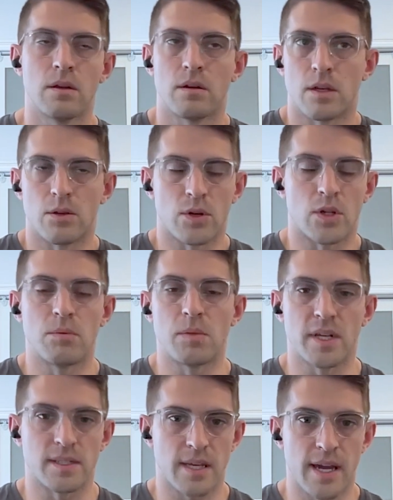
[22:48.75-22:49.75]
either
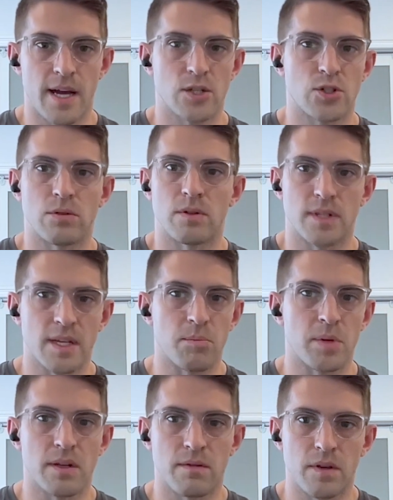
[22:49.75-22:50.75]
accumulates cash or the death
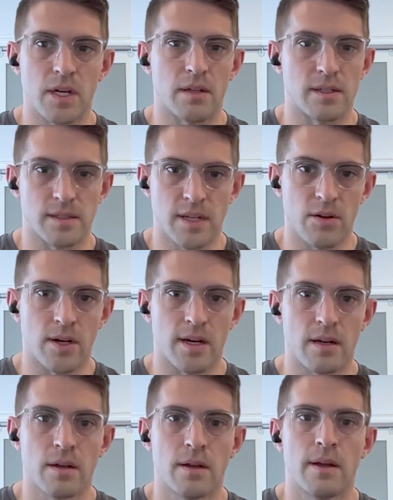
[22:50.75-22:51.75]
benefit, et
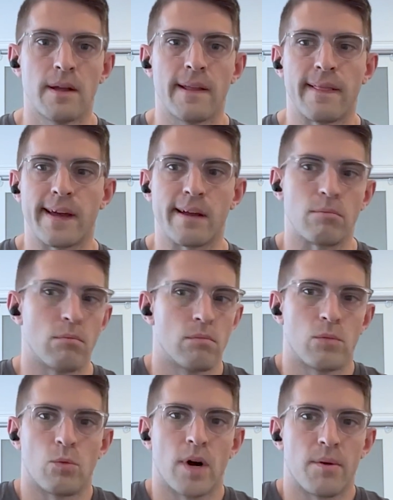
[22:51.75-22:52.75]
cetera, like
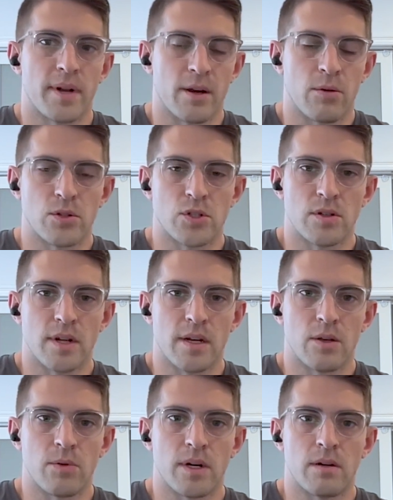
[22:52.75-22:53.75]
why would I quote you an
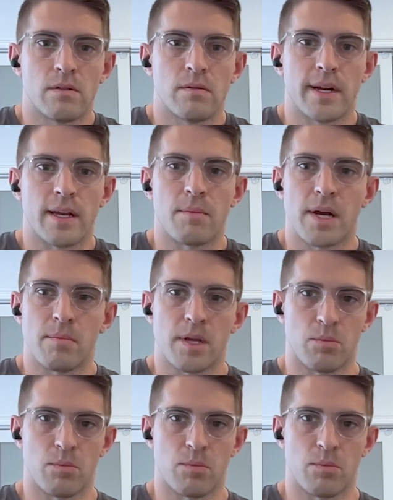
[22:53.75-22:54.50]
IUL? Like it might make